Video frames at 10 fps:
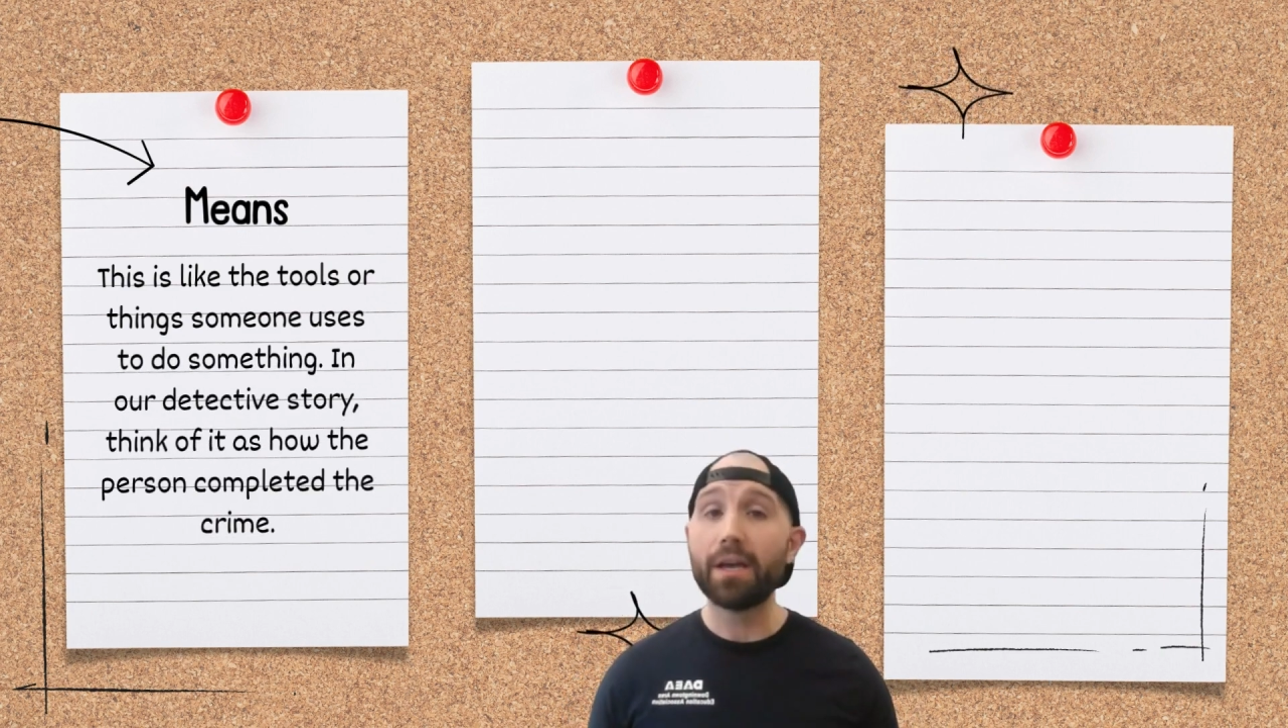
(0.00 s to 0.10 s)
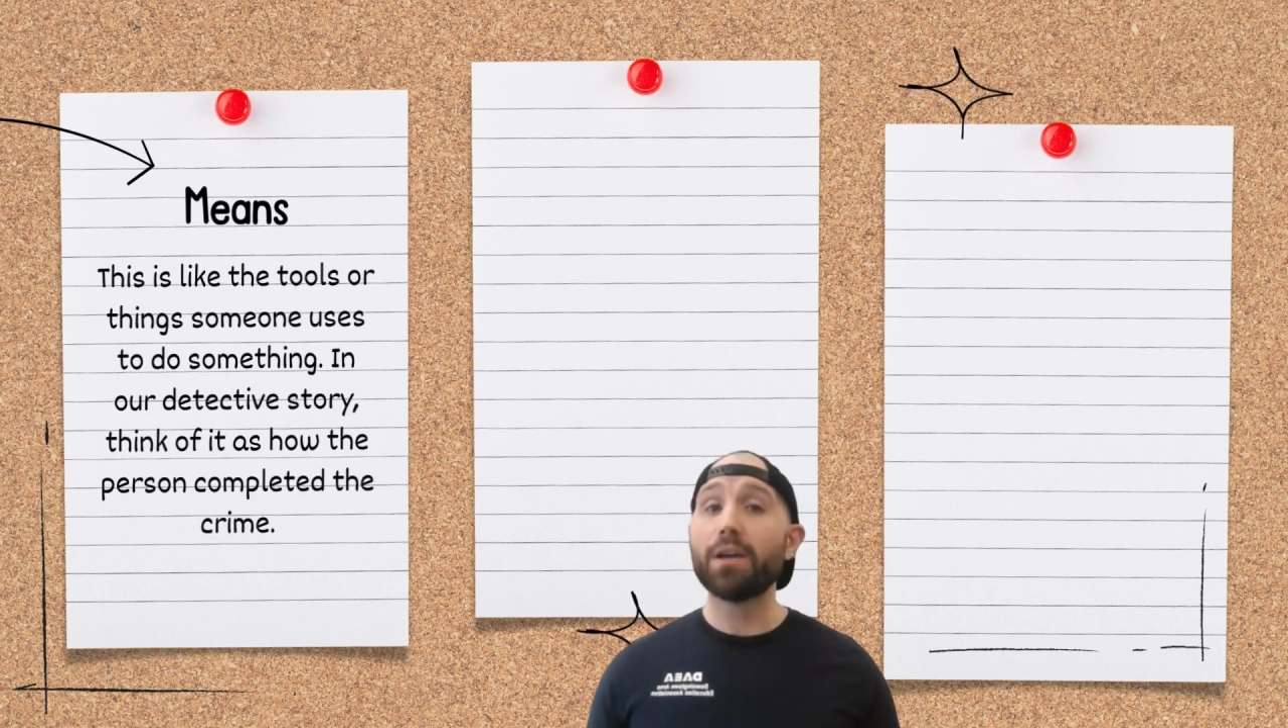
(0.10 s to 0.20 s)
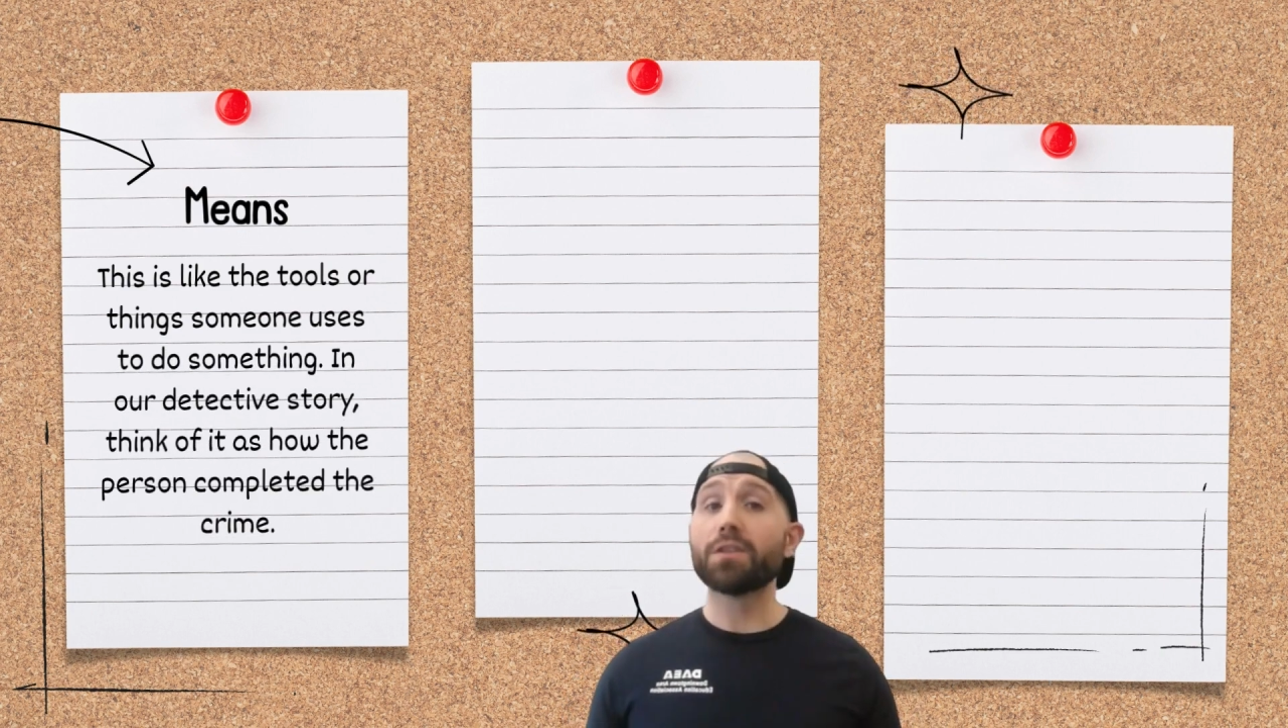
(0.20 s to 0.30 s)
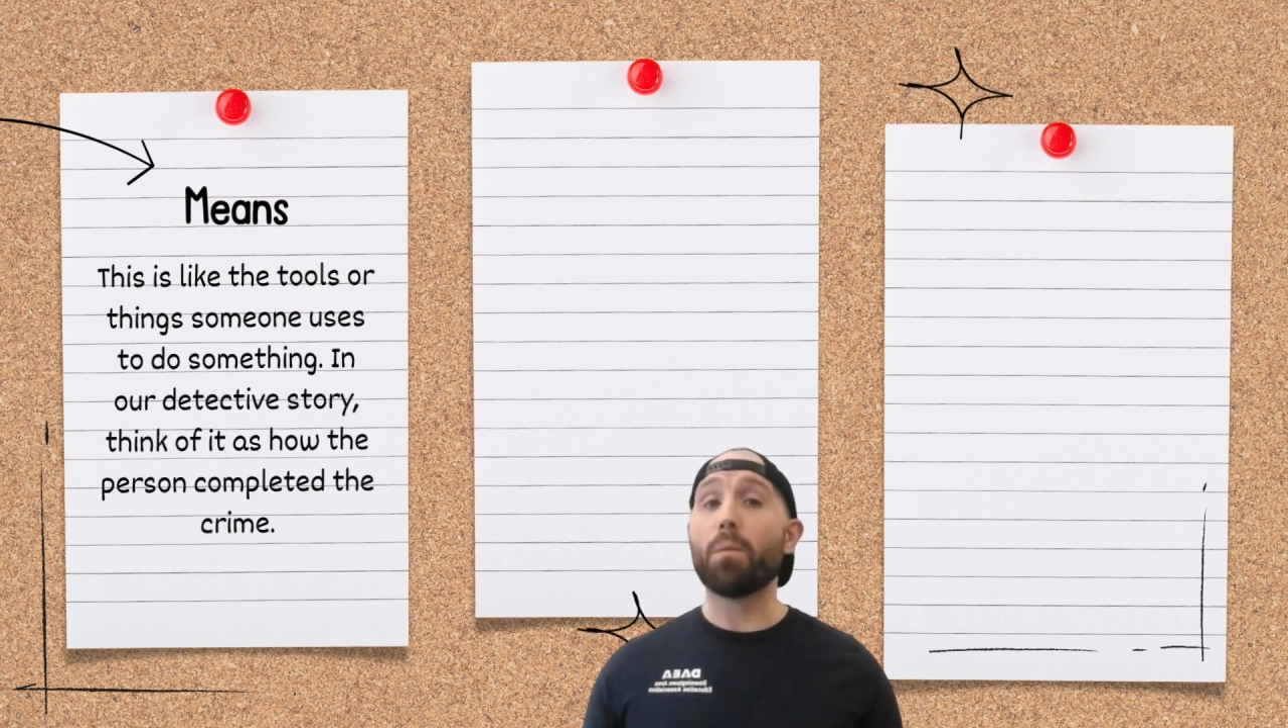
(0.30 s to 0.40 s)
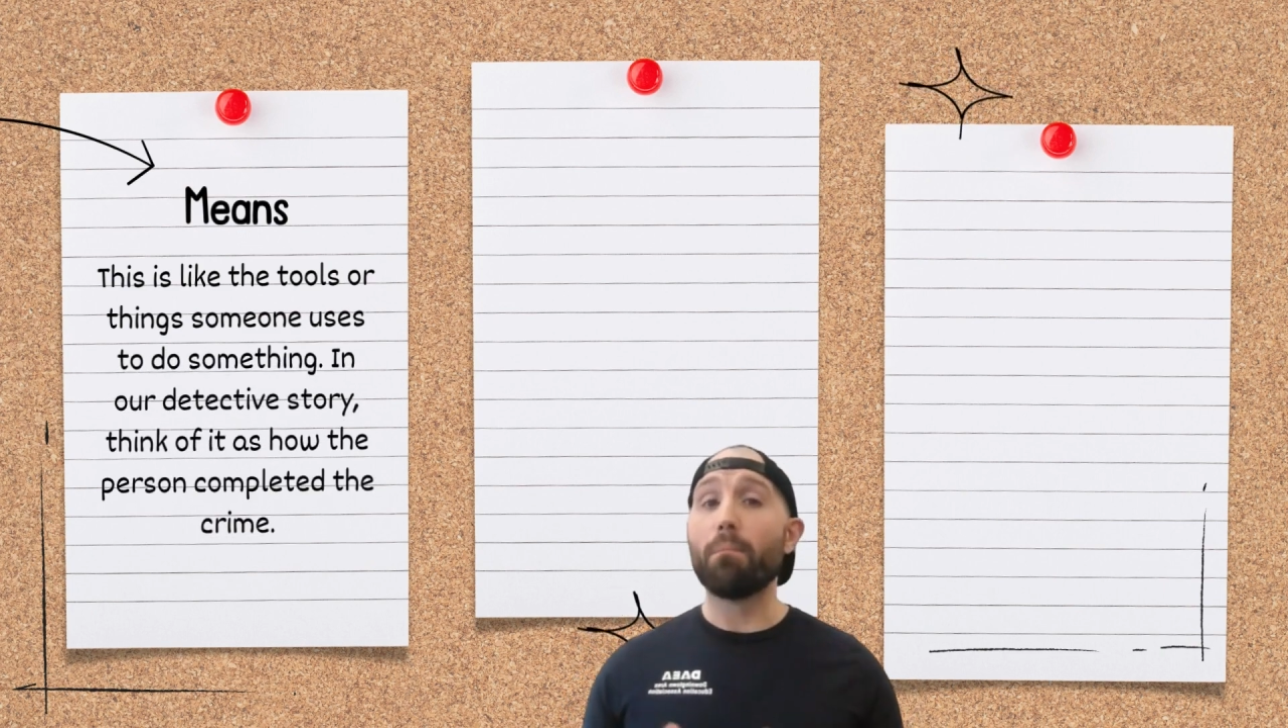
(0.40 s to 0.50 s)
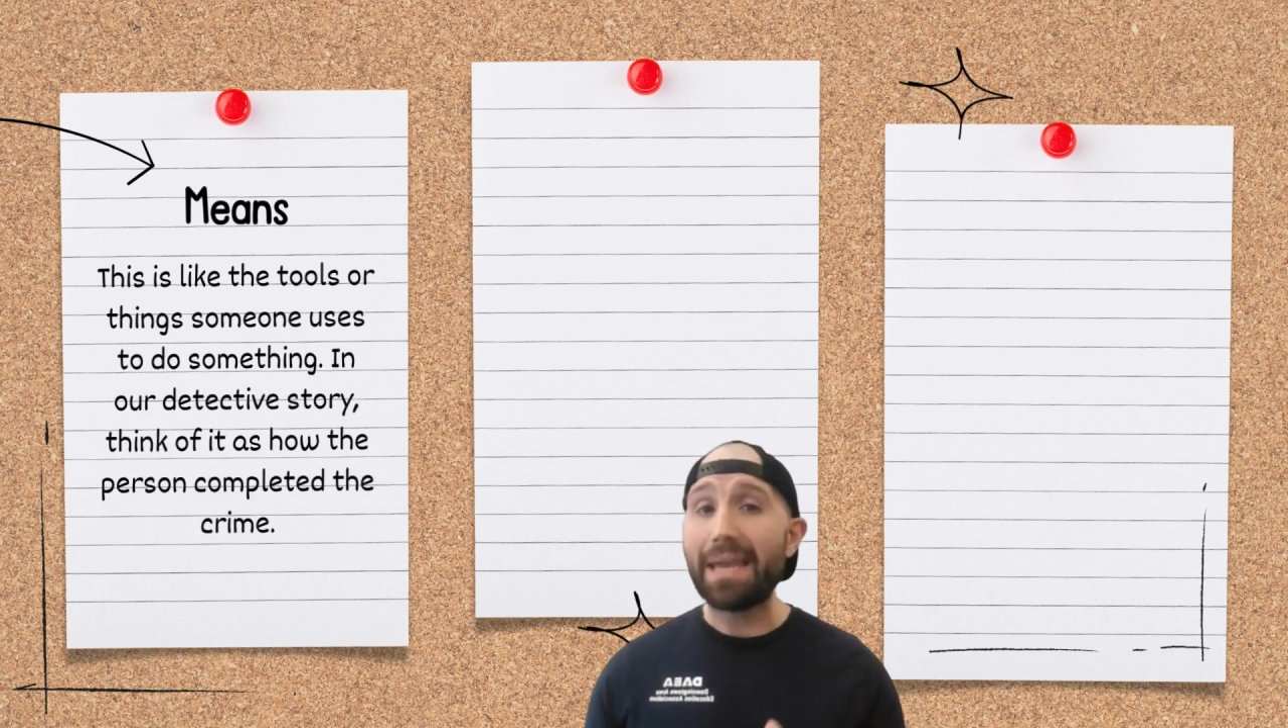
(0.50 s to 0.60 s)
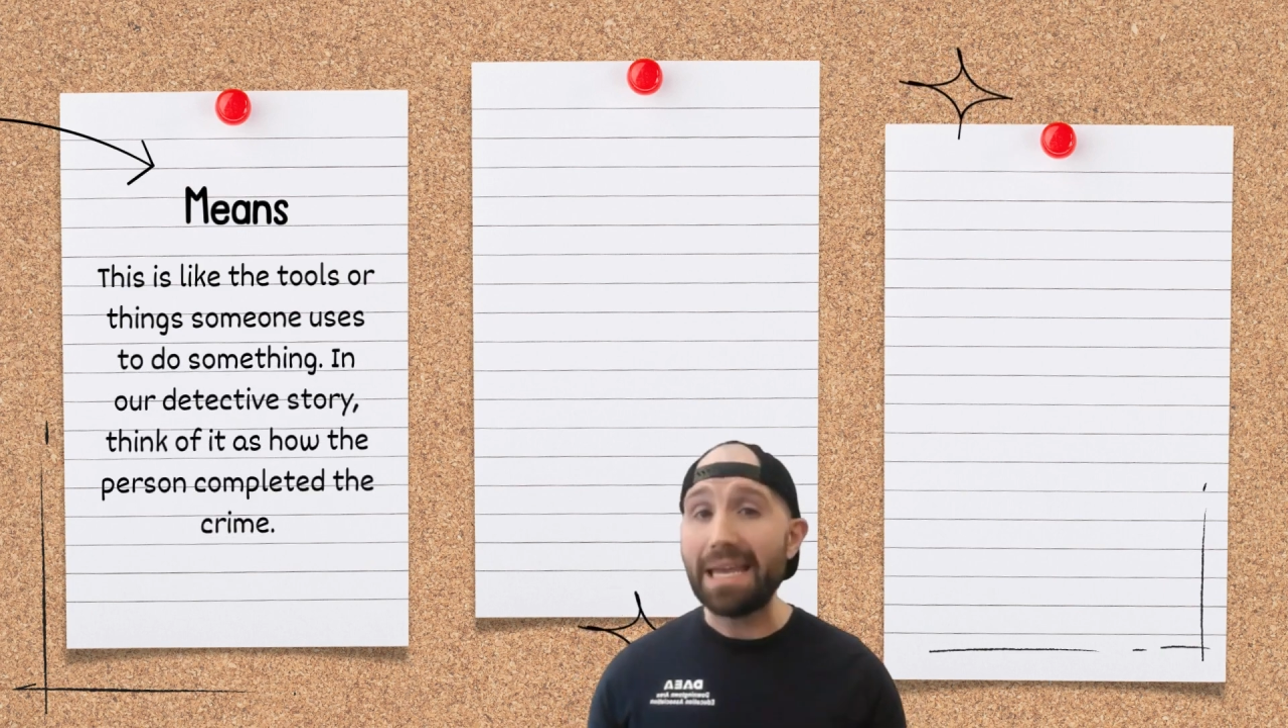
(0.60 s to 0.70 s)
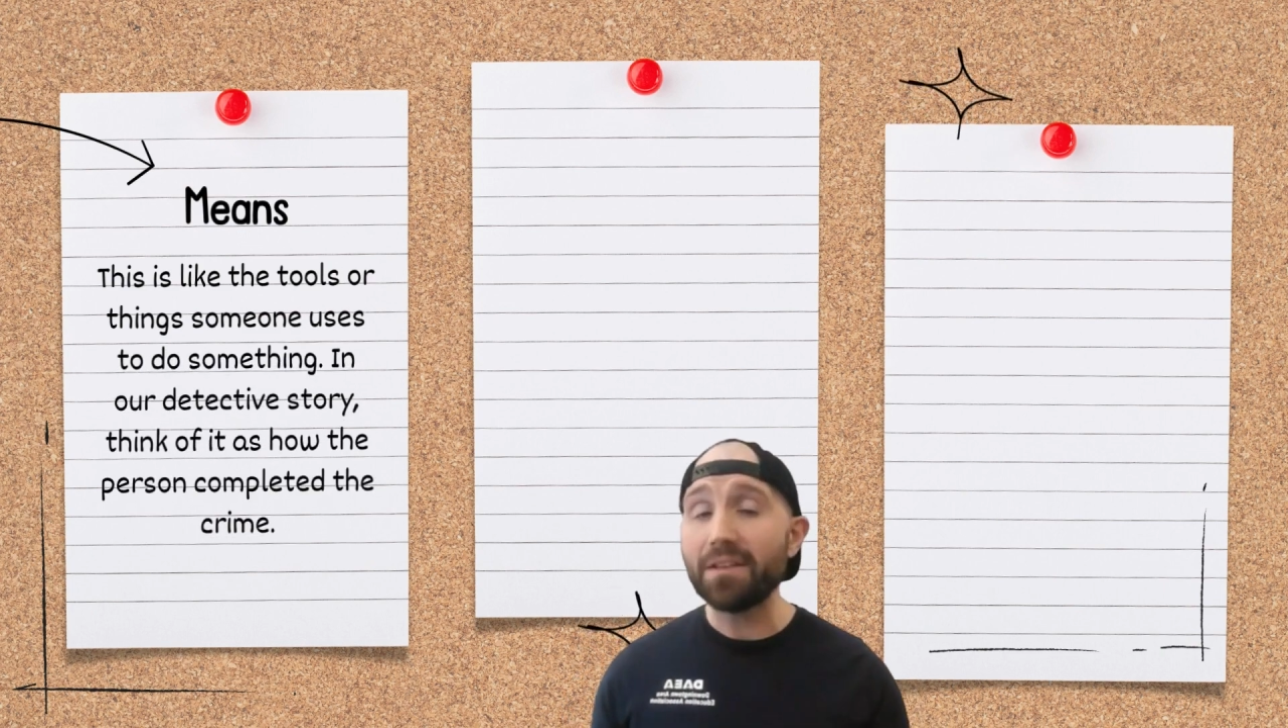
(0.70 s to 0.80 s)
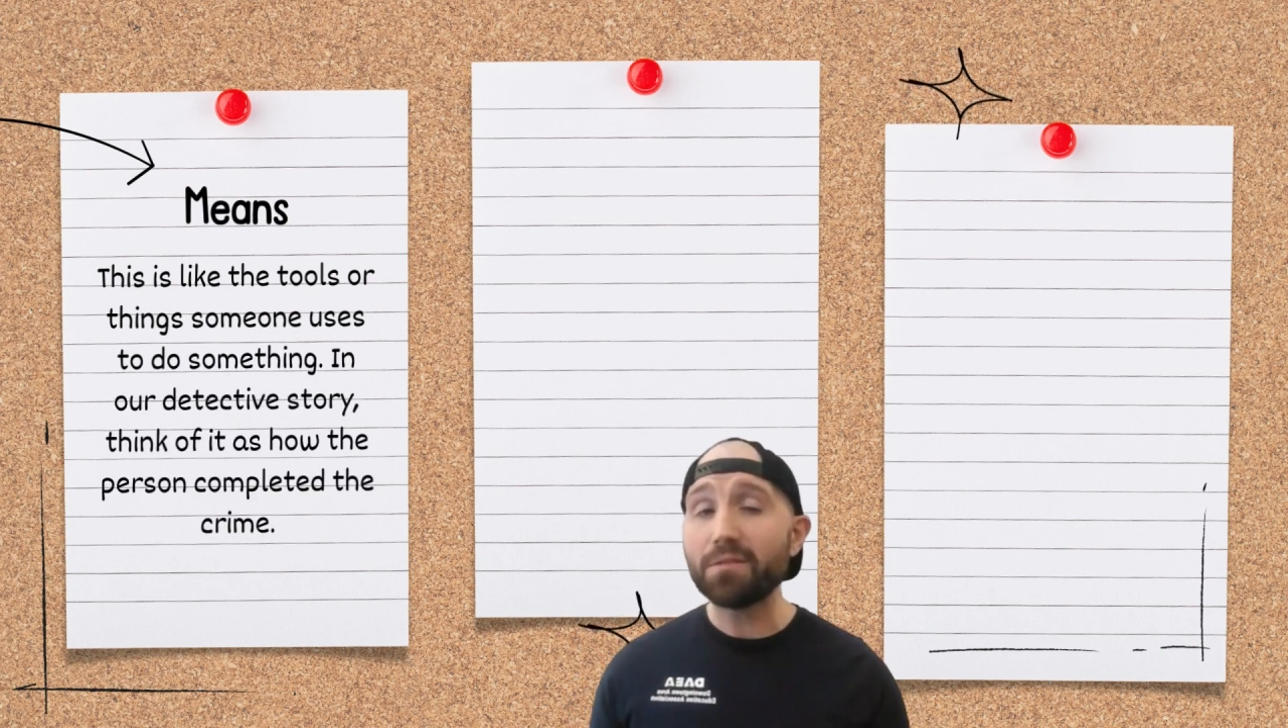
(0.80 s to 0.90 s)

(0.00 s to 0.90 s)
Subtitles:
So means,